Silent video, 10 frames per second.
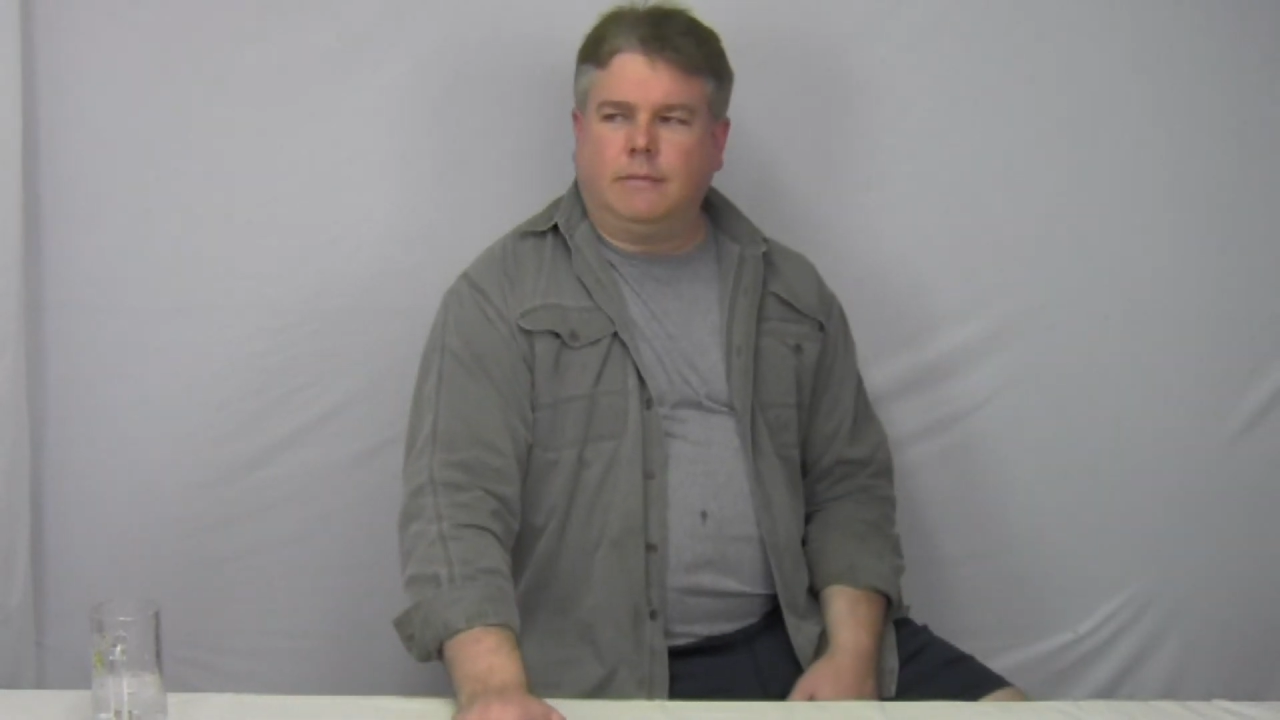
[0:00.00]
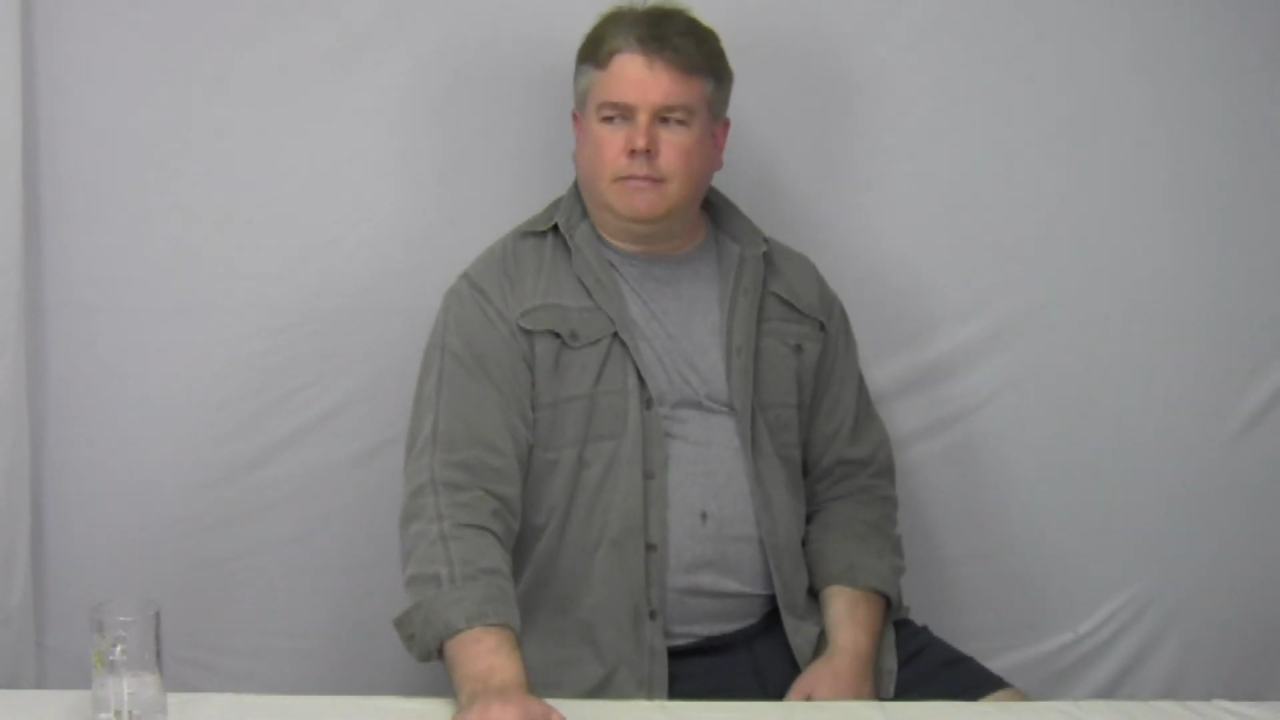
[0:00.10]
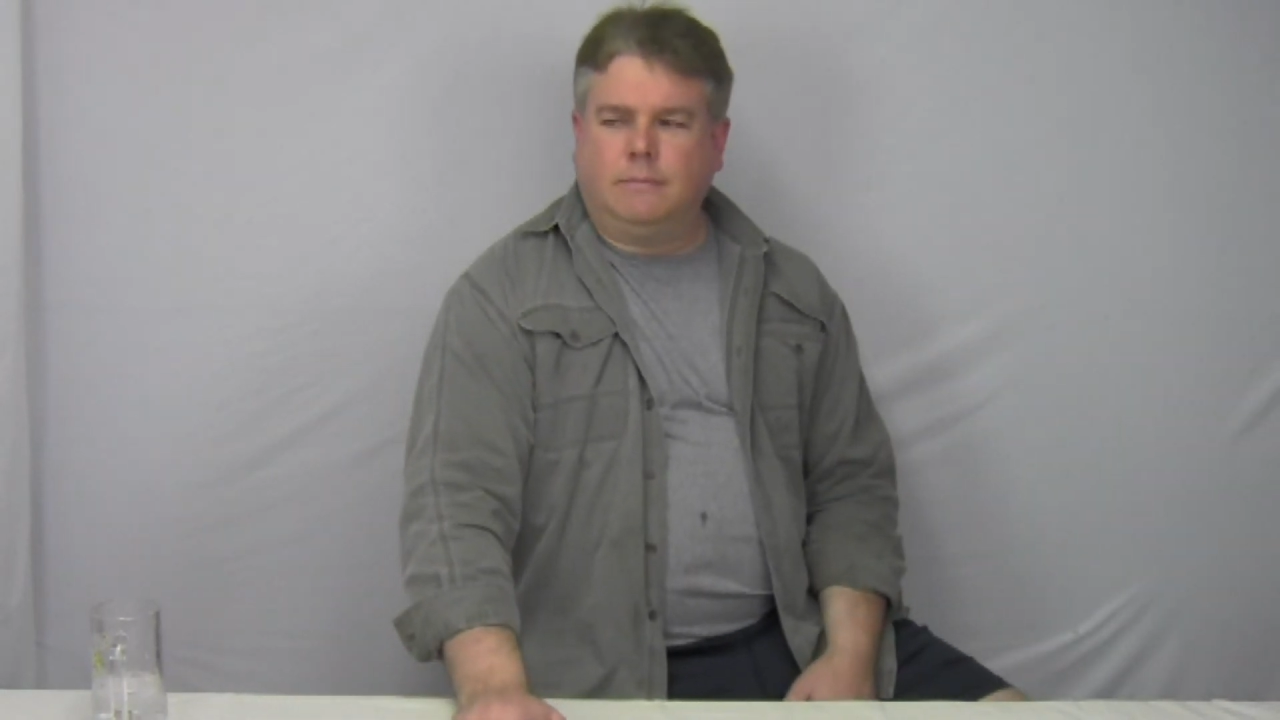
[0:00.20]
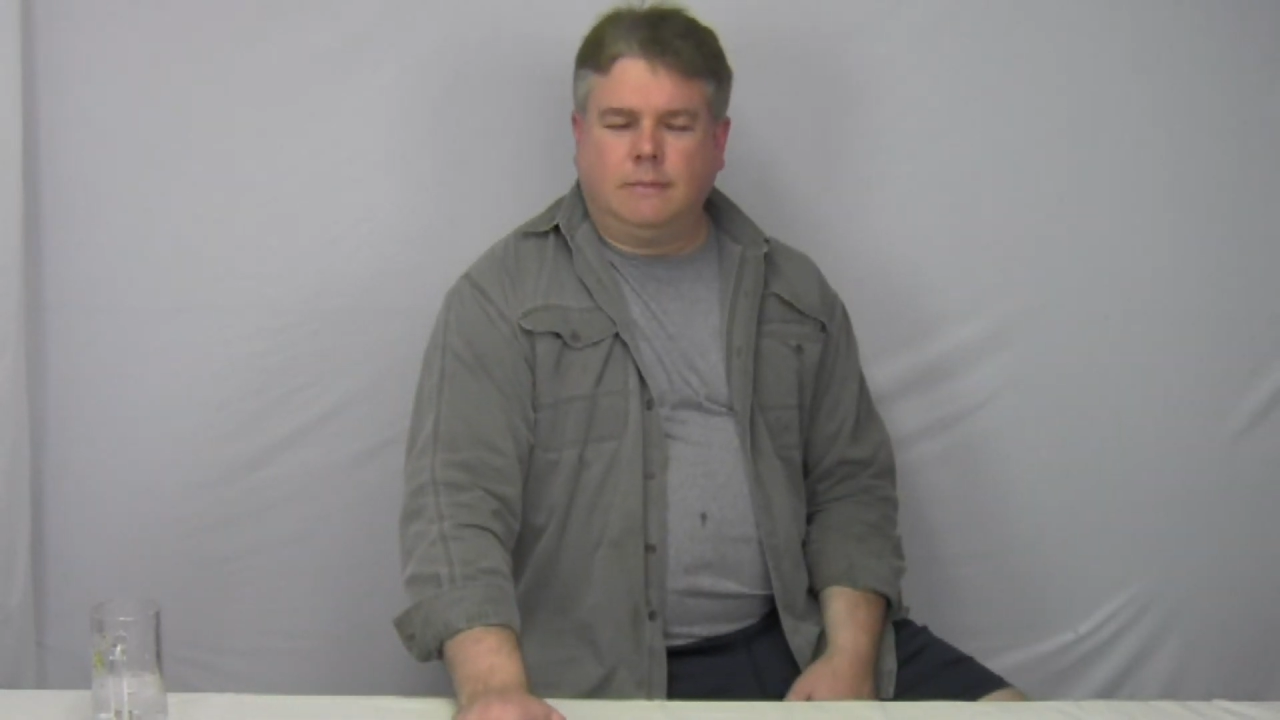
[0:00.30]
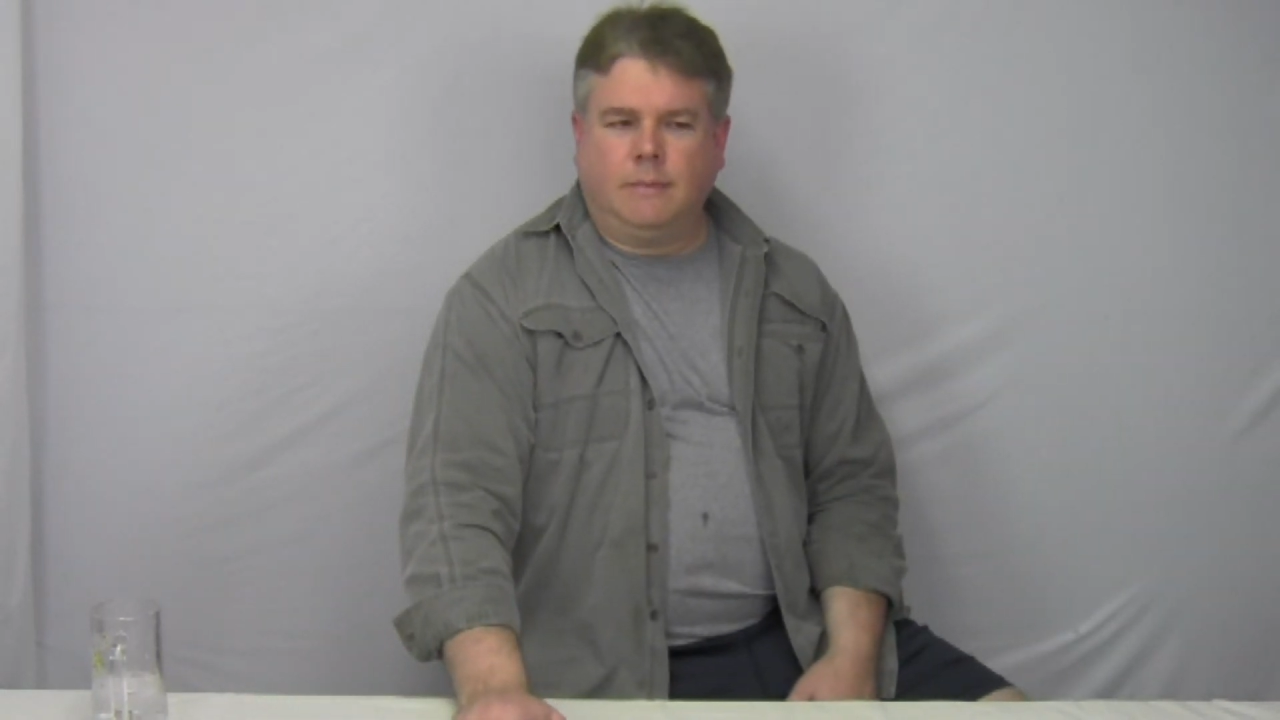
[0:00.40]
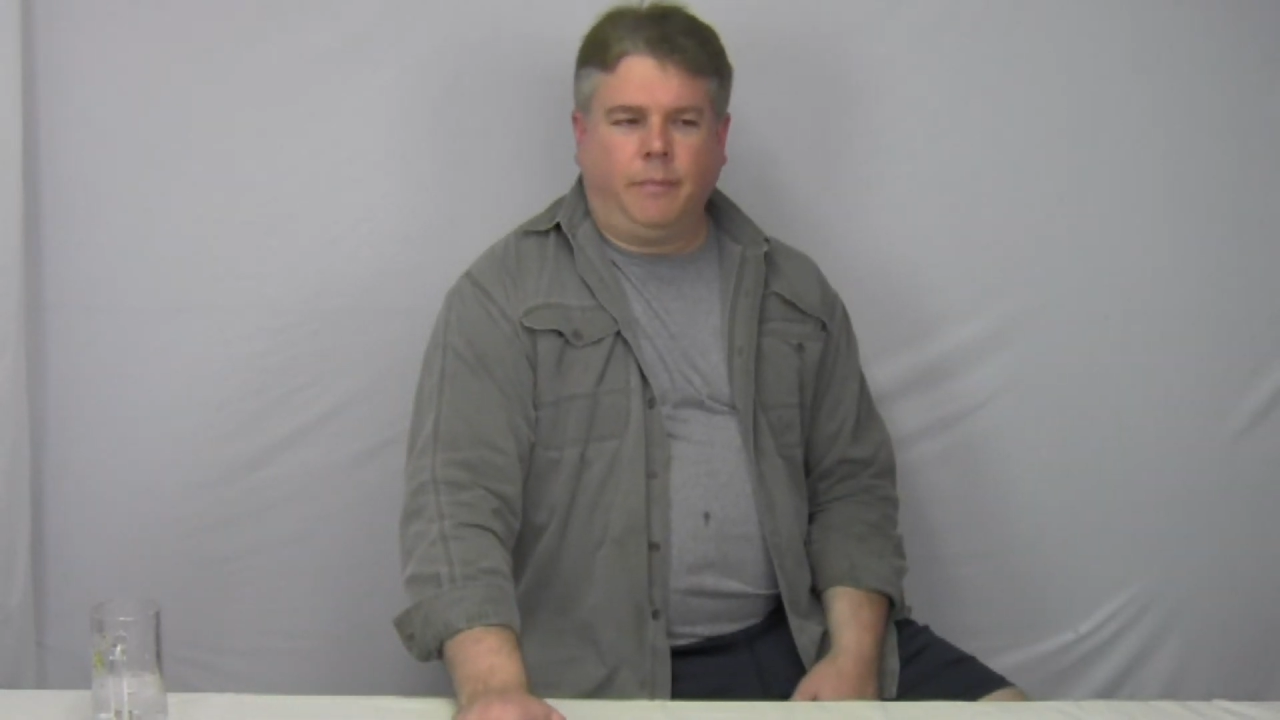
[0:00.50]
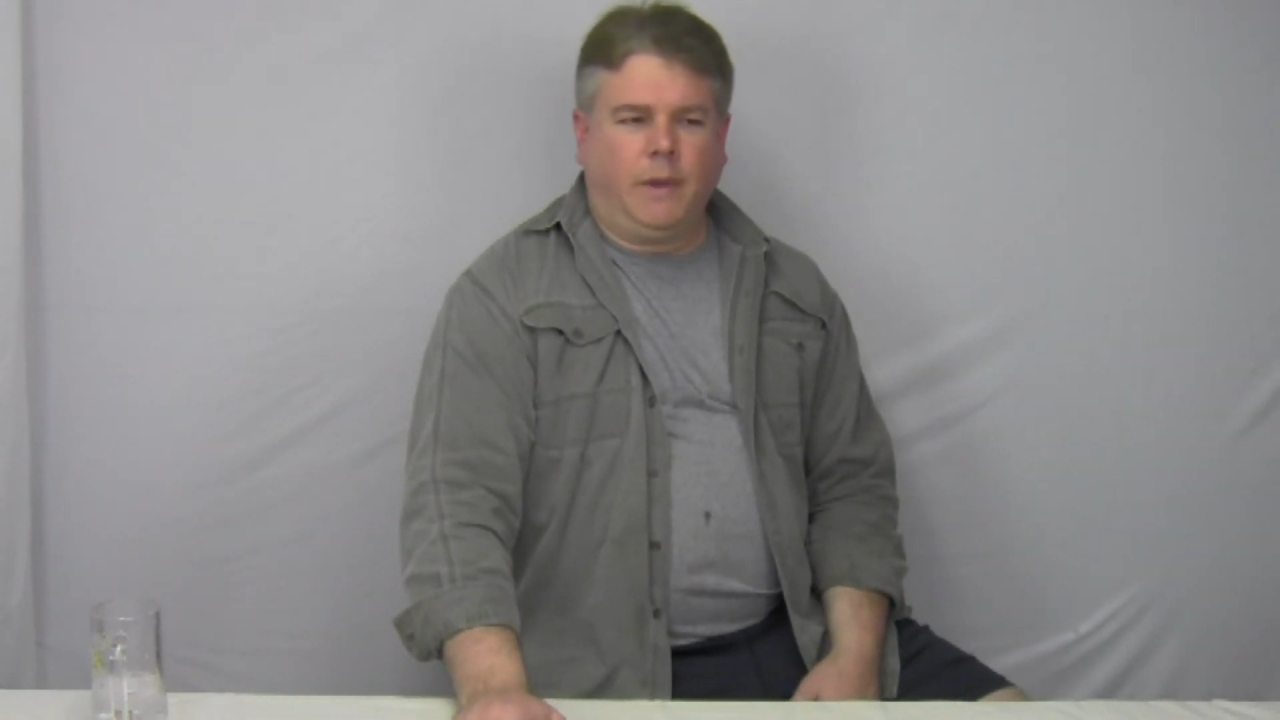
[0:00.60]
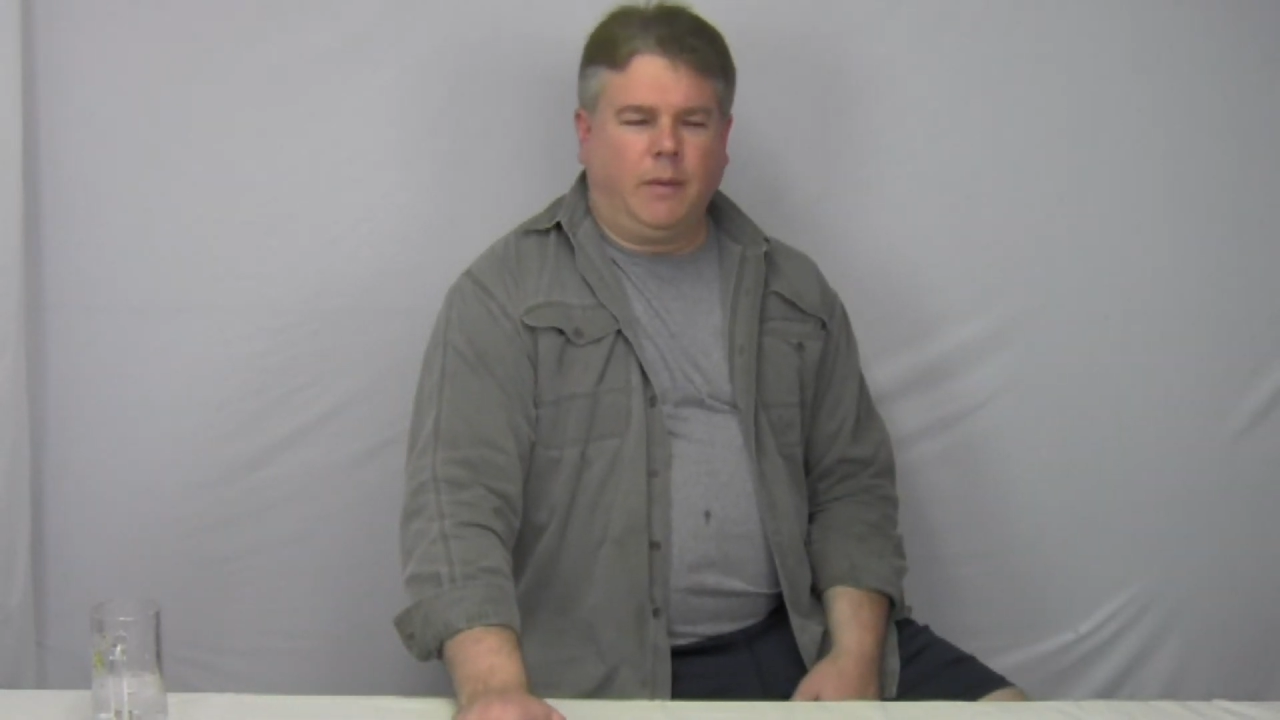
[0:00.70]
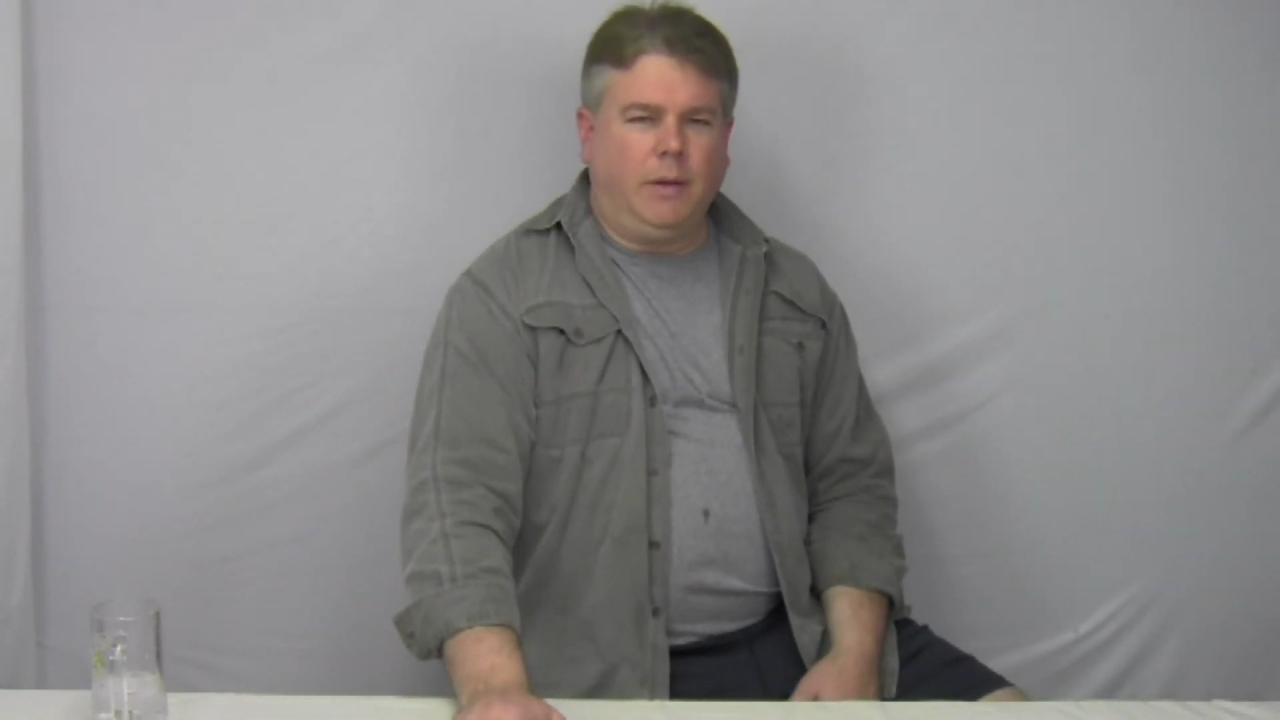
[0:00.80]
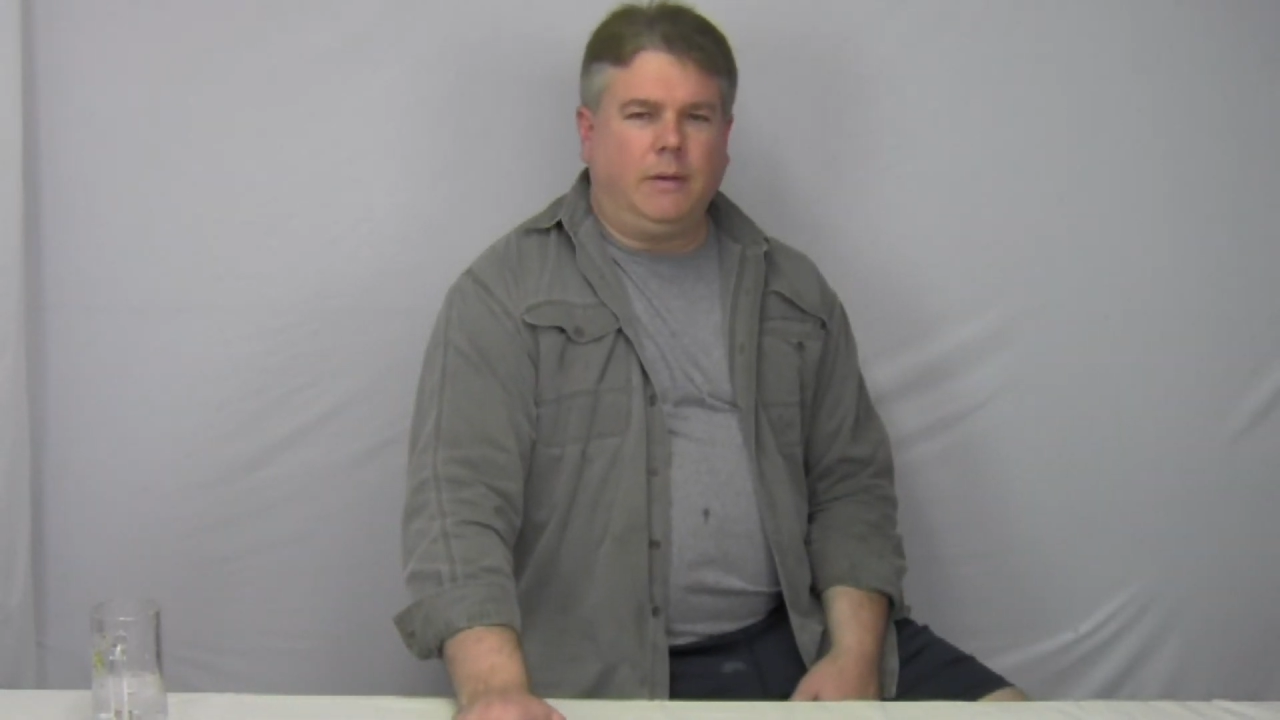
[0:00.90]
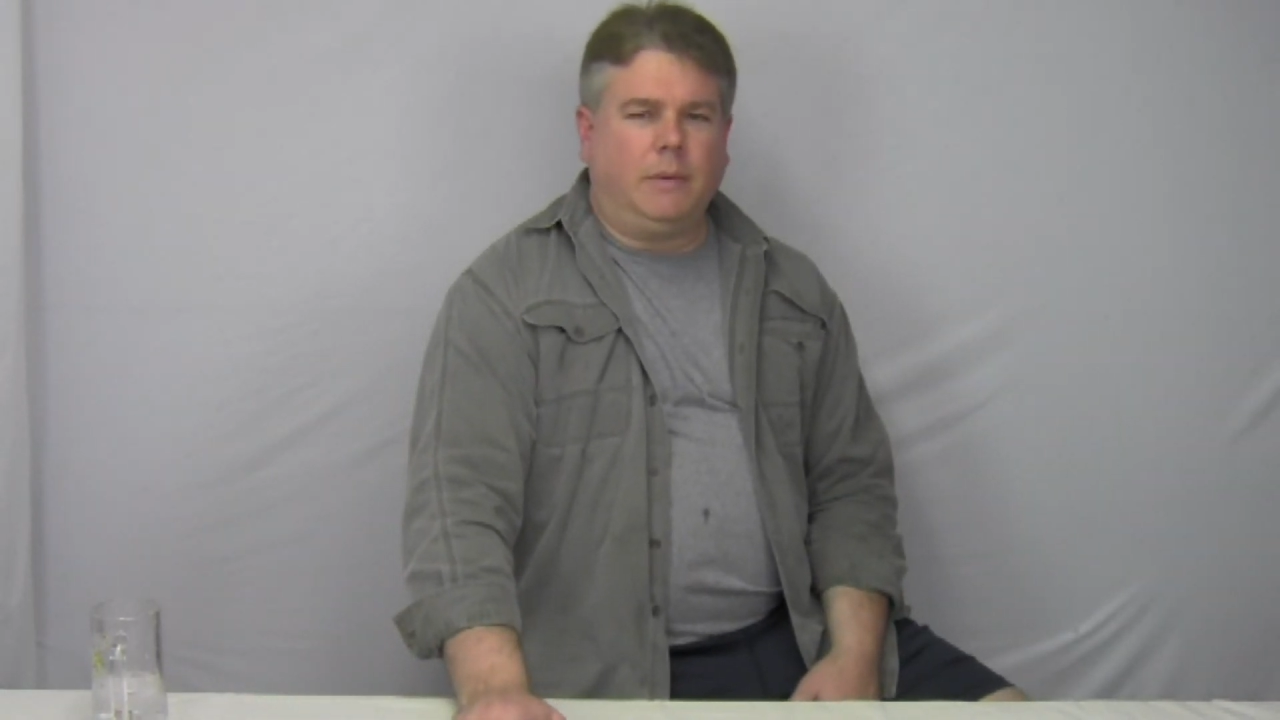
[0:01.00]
like, "What